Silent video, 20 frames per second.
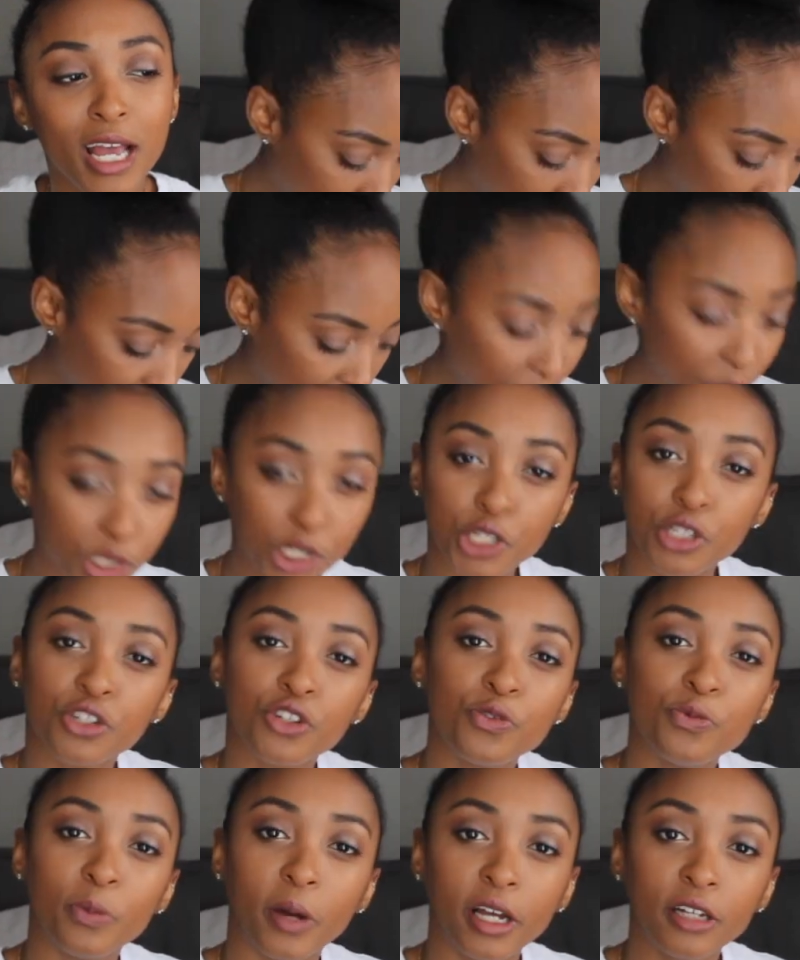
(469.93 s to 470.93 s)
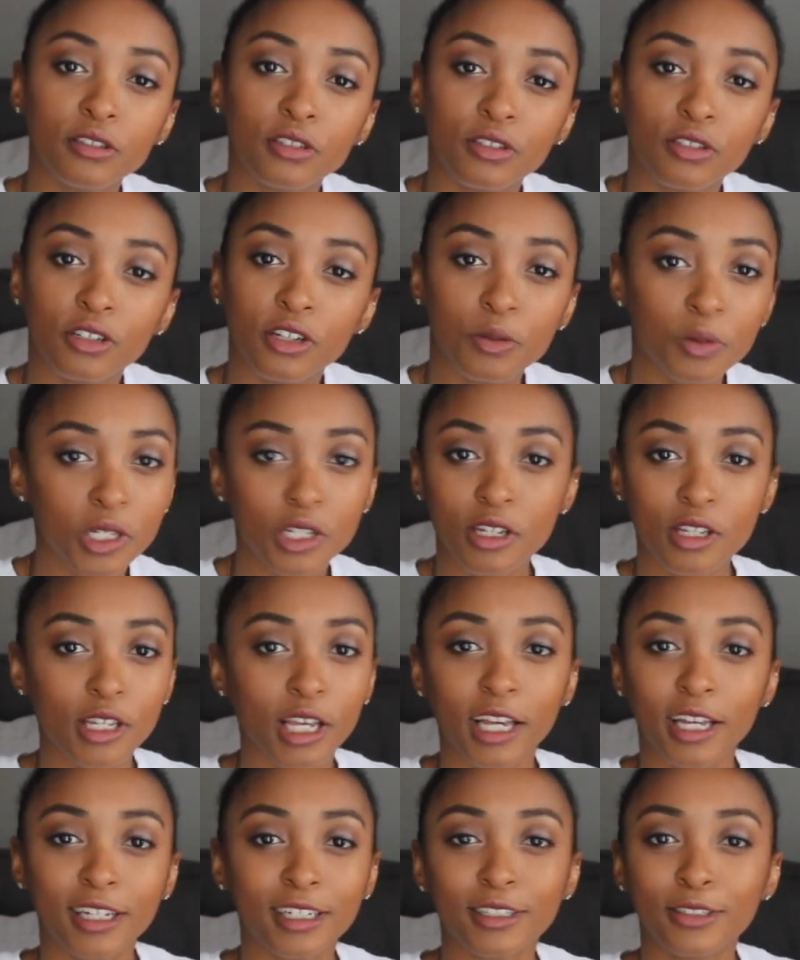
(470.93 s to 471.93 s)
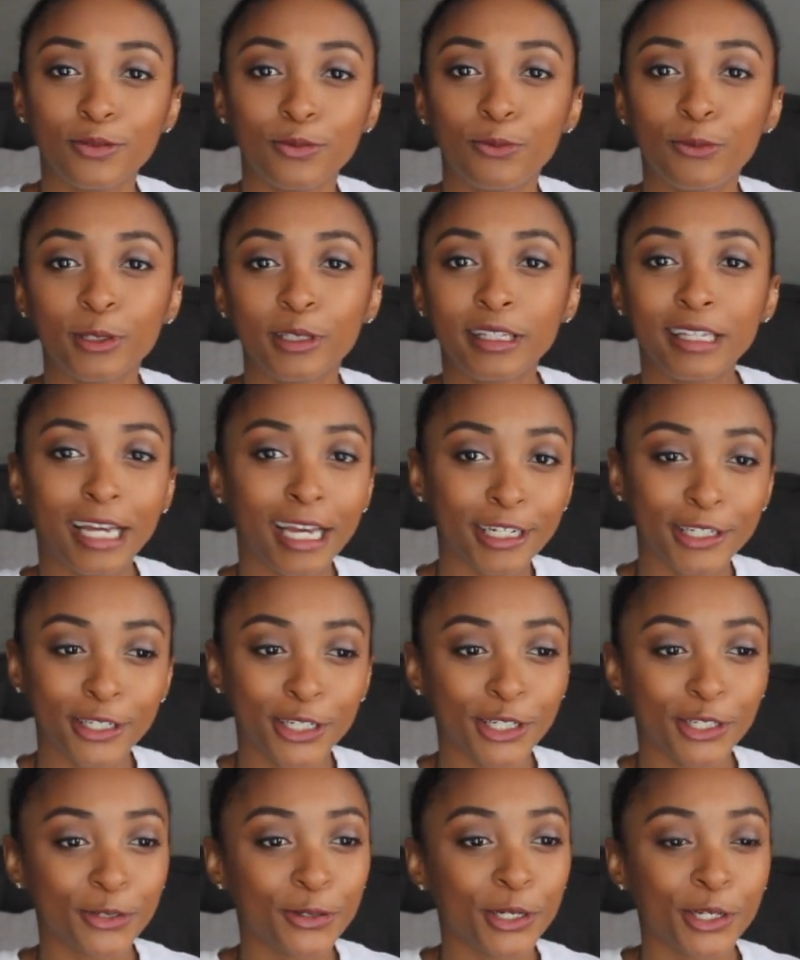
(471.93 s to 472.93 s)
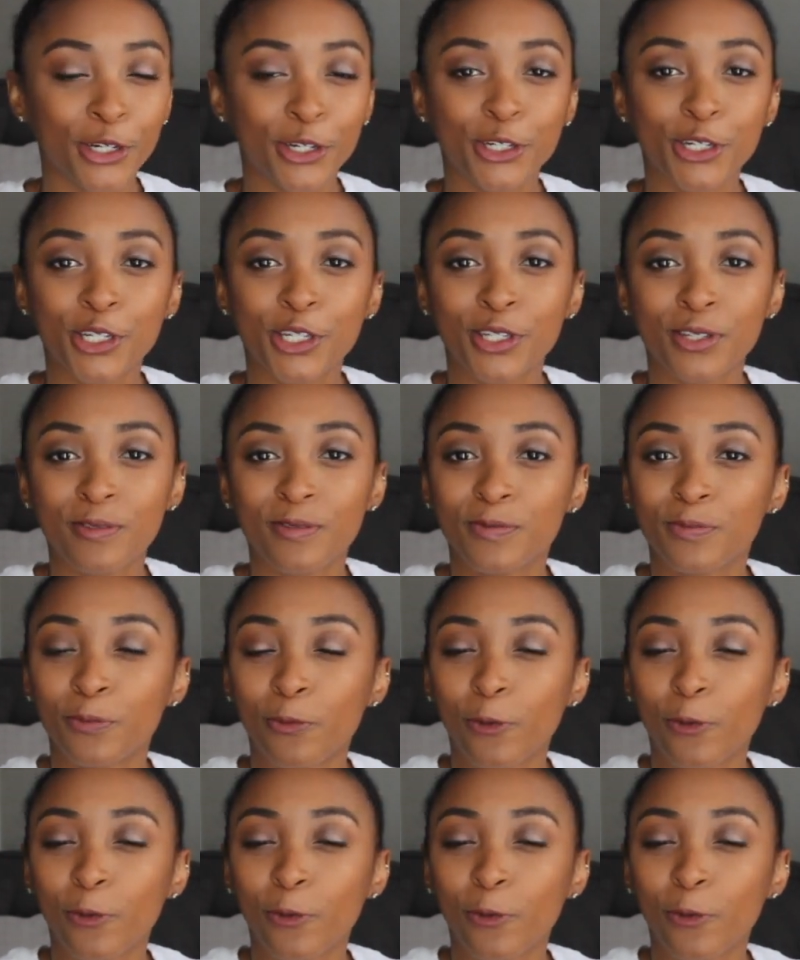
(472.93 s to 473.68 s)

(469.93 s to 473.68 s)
And that was just too much. It was just like, what the heck are you doing? You're just